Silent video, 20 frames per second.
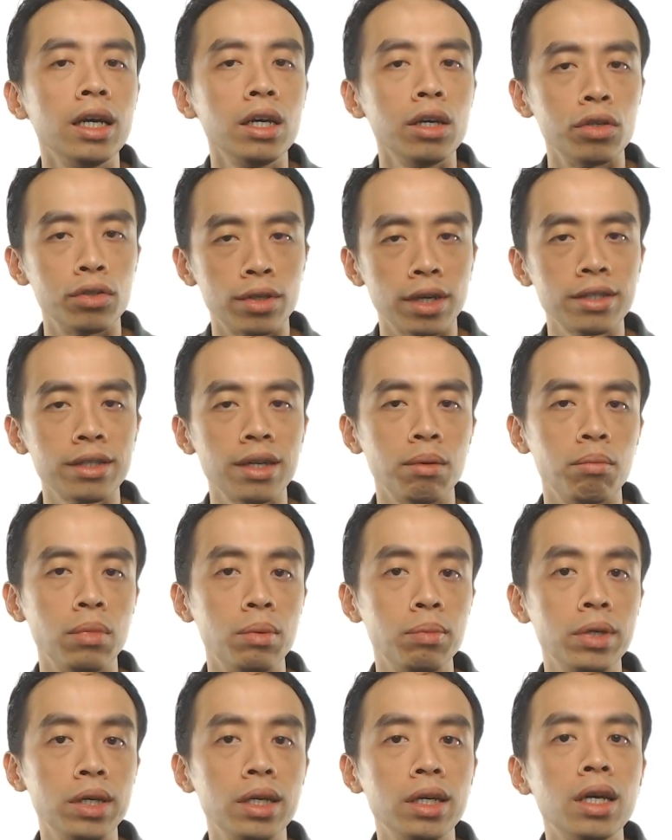It's just that
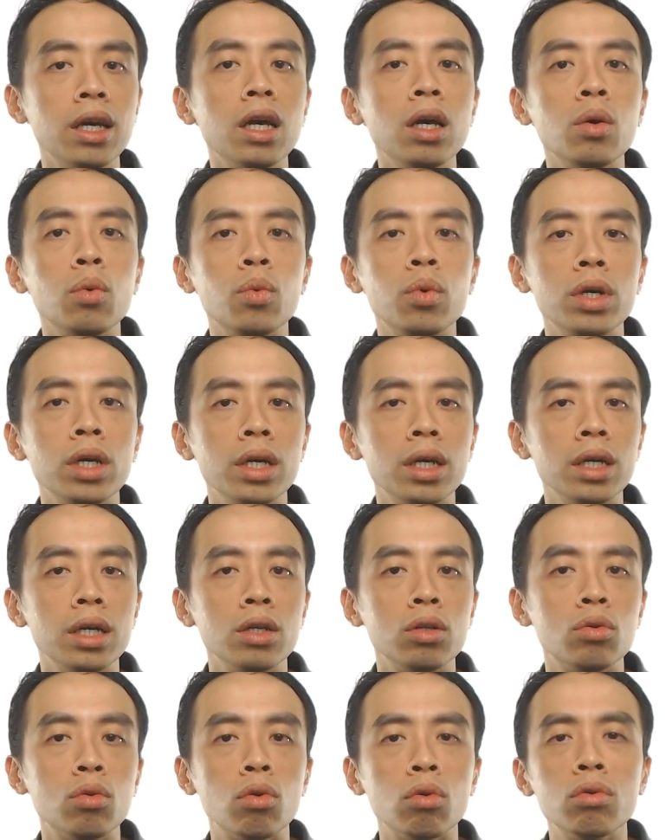maybe we
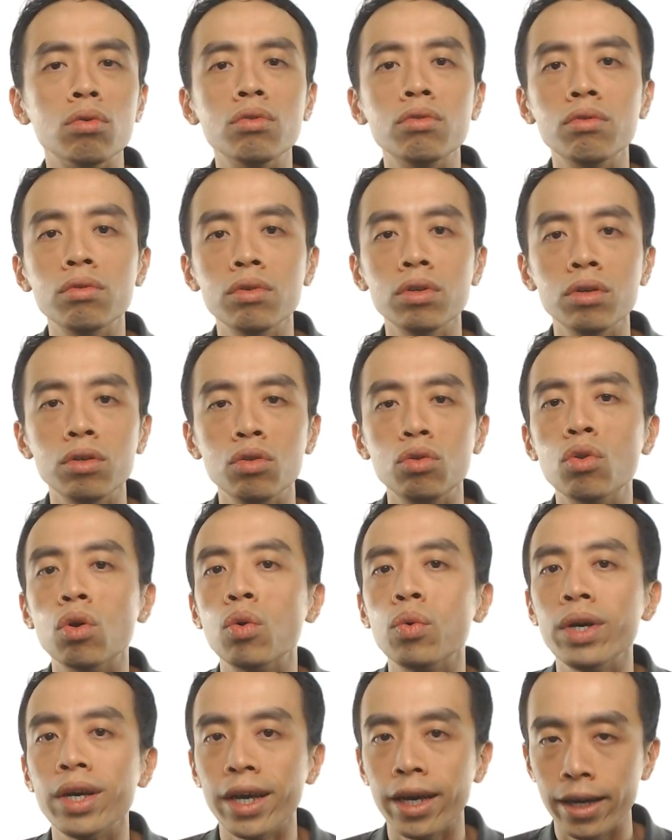don't know
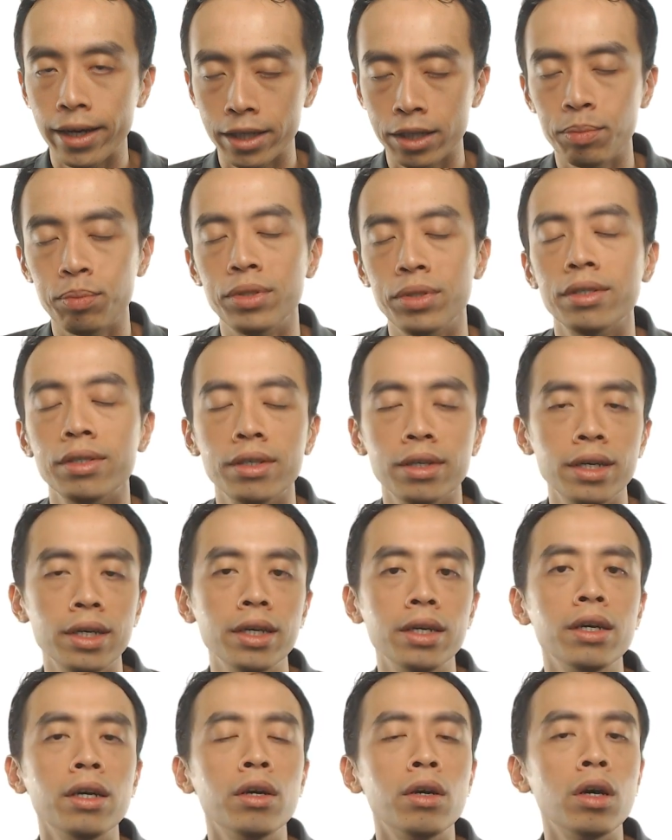it explicitly.